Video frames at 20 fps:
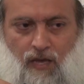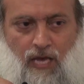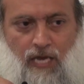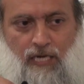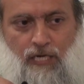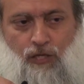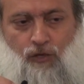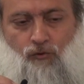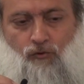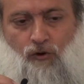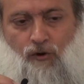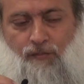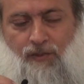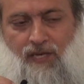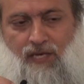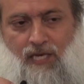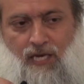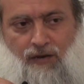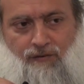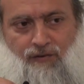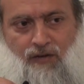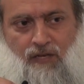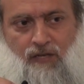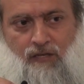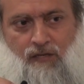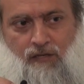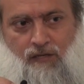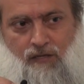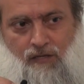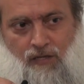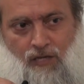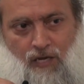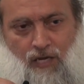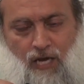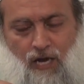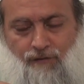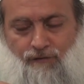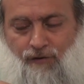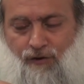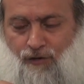And you will be given the
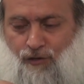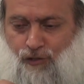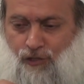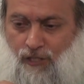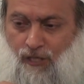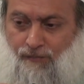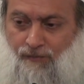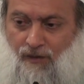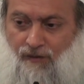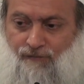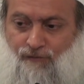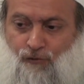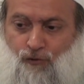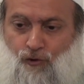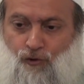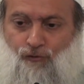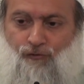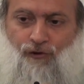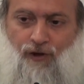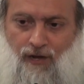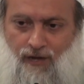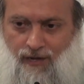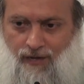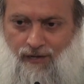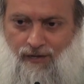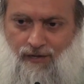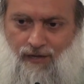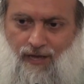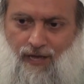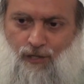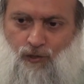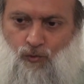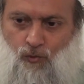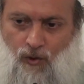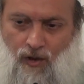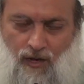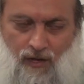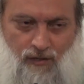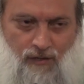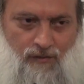governorship of Kufa as
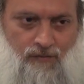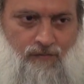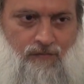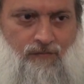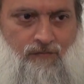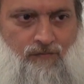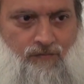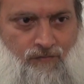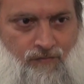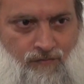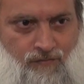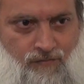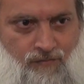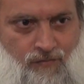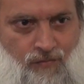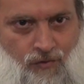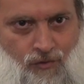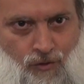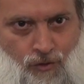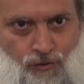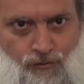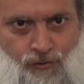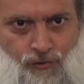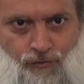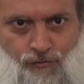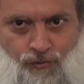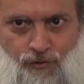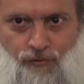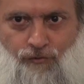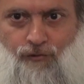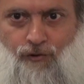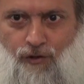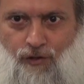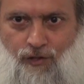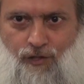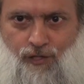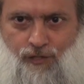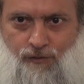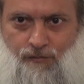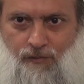well. If you
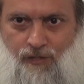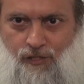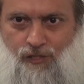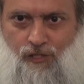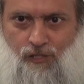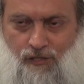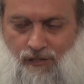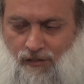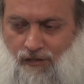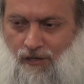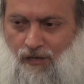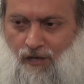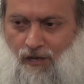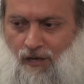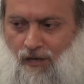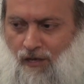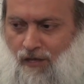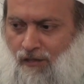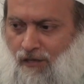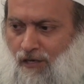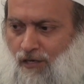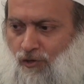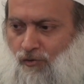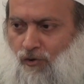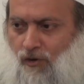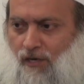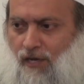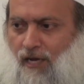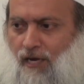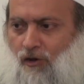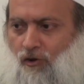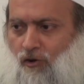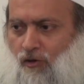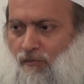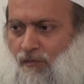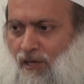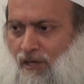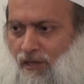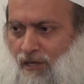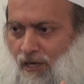fulfill this mission, then you will not
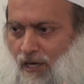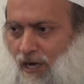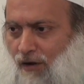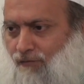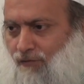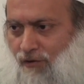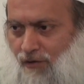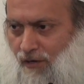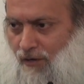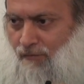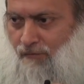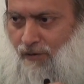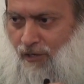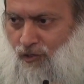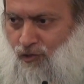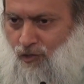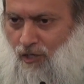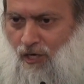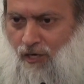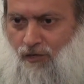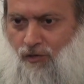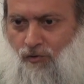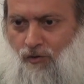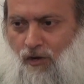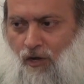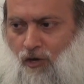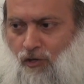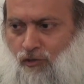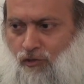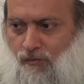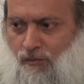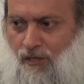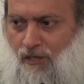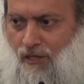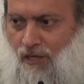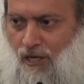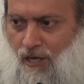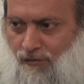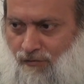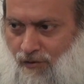only be the governor of Basra, you will also be
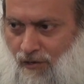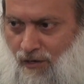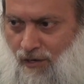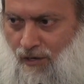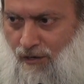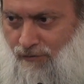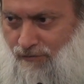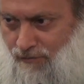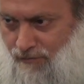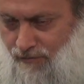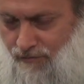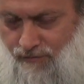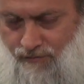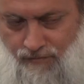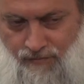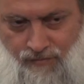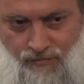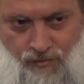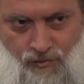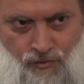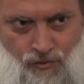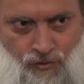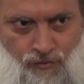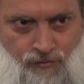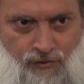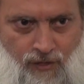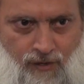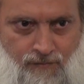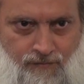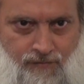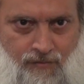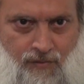the governor of Kufa.